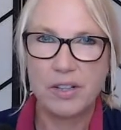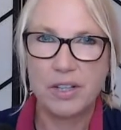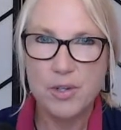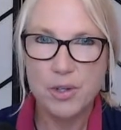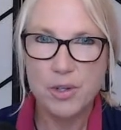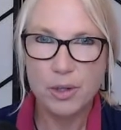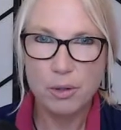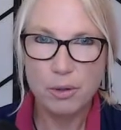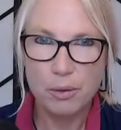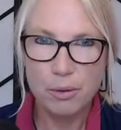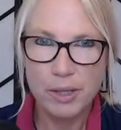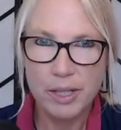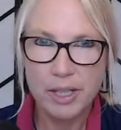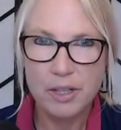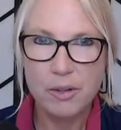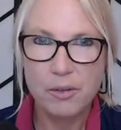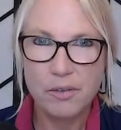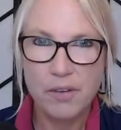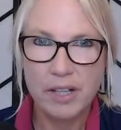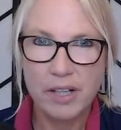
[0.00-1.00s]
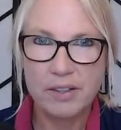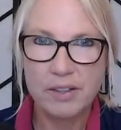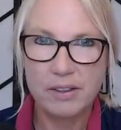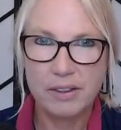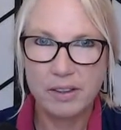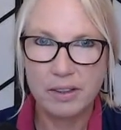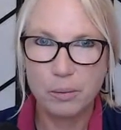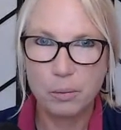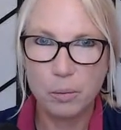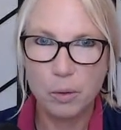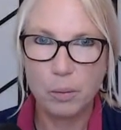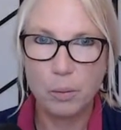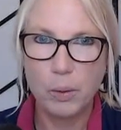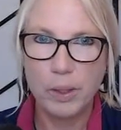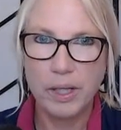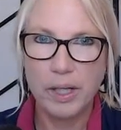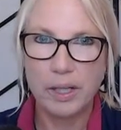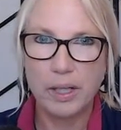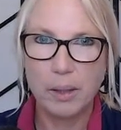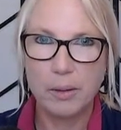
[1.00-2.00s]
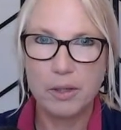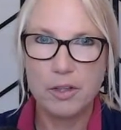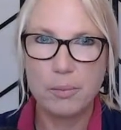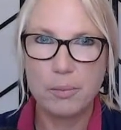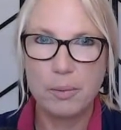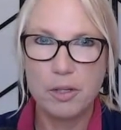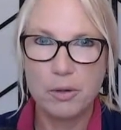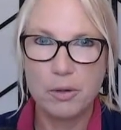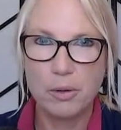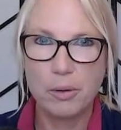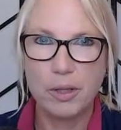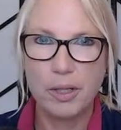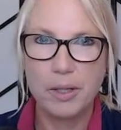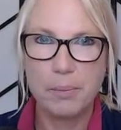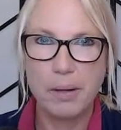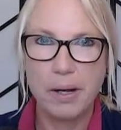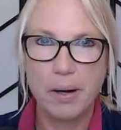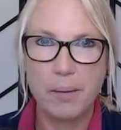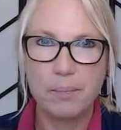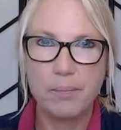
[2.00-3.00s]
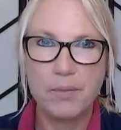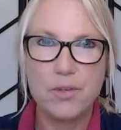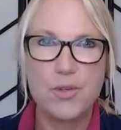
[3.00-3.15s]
It's a critical factor in what we are going to be talking about.